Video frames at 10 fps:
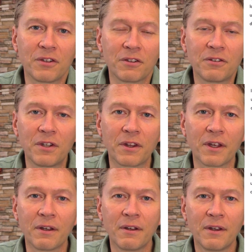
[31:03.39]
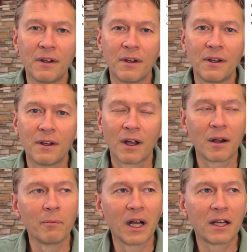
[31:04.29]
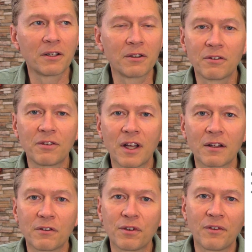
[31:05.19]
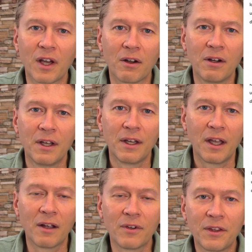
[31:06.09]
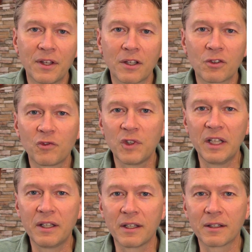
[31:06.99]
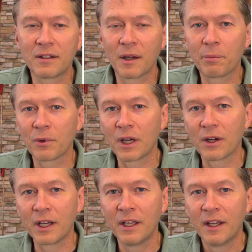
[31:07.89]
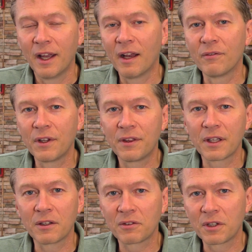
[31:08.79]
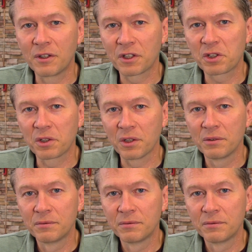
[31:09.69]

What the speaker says: is to our modern sense of how everything is fleeting and temporary, everything is conditional.